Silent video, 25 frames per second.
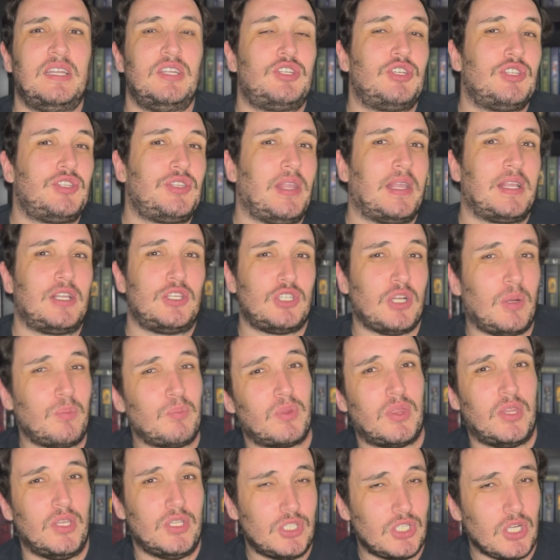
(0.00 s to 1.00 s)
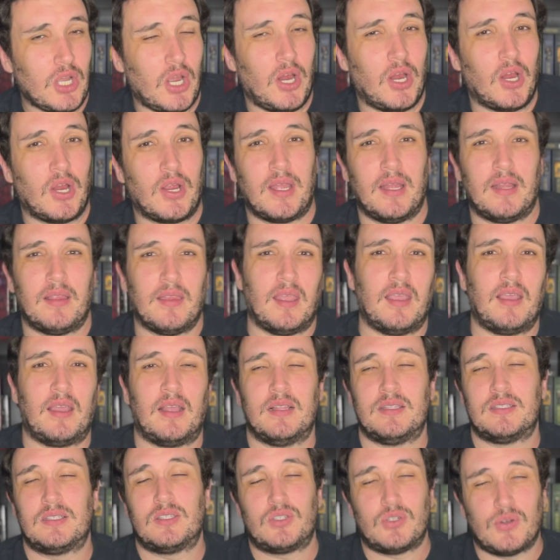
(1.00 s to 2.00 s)
just like jumped the shark and like
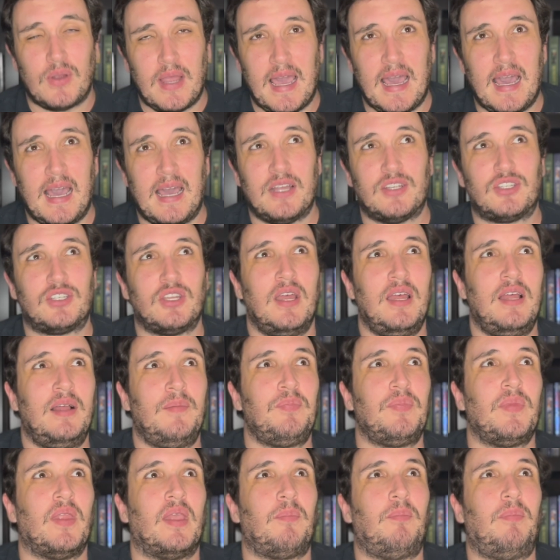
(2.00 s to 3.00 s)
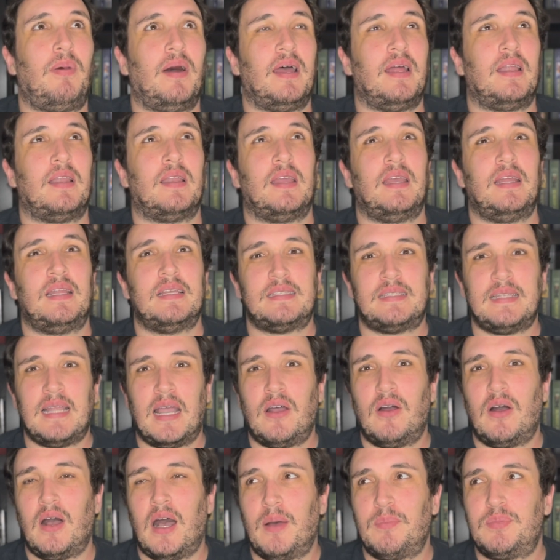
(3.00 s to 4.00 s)
it's trash. But it is
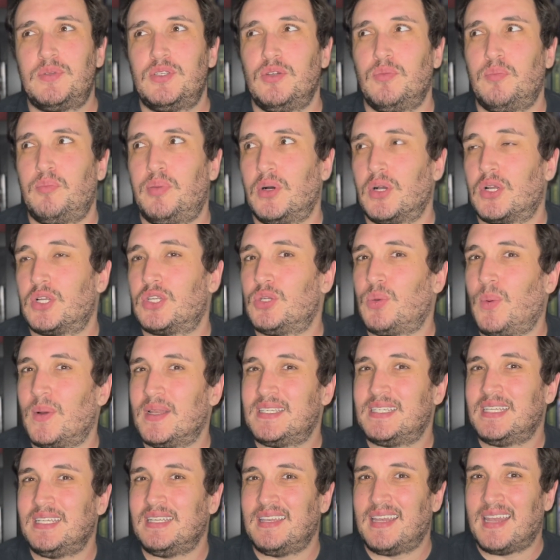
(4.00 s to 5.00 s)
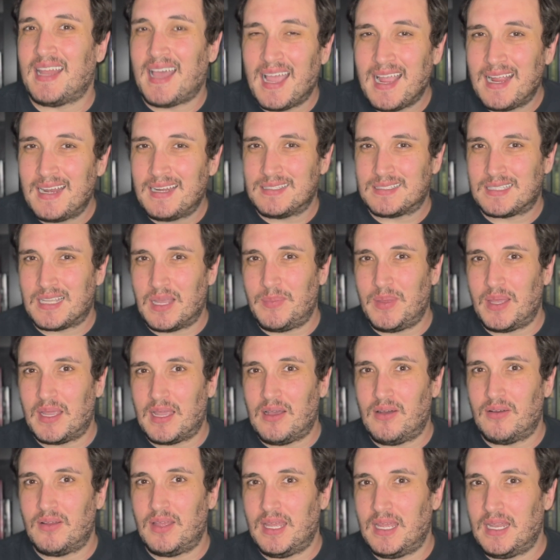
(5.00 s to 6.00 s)
now up to book 29 is coming
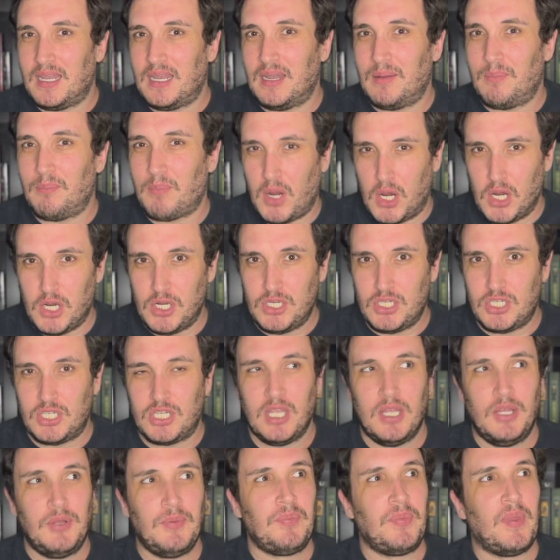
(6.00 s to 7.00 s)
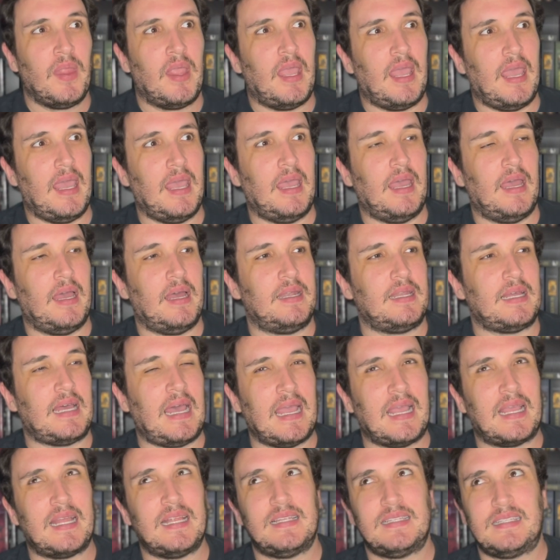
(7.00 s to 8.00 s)
out in March. And I
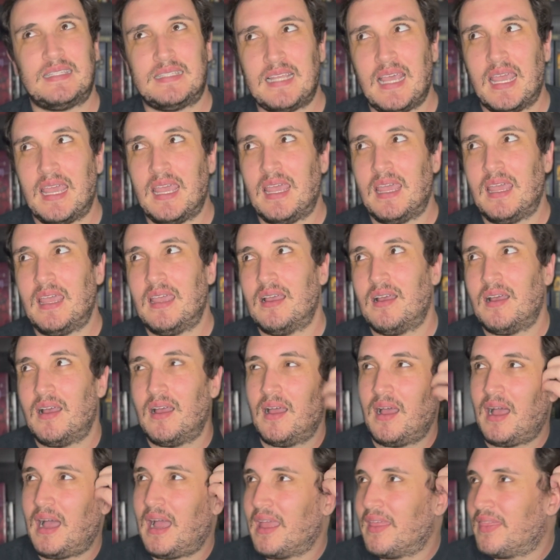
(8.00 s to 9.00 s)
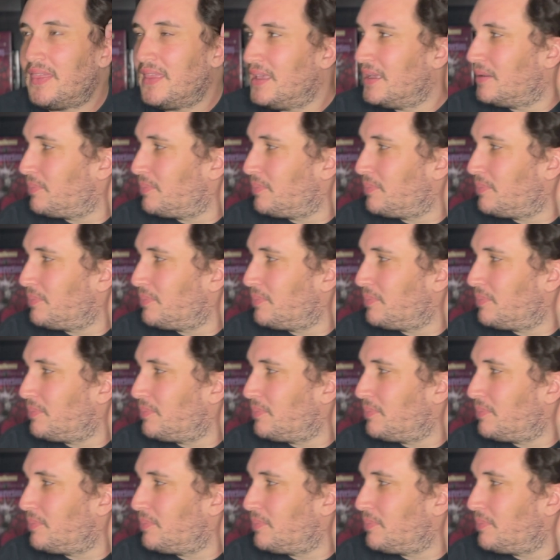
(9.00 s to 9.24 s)
can say, I think